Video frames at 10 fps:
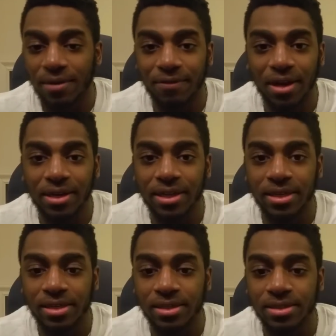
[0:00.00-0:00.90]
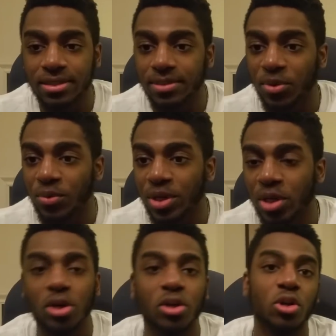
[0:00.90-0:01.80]
Cavani, Di
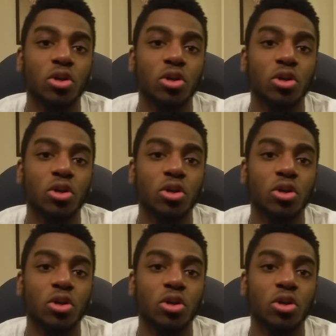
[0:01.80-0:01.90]
Maria,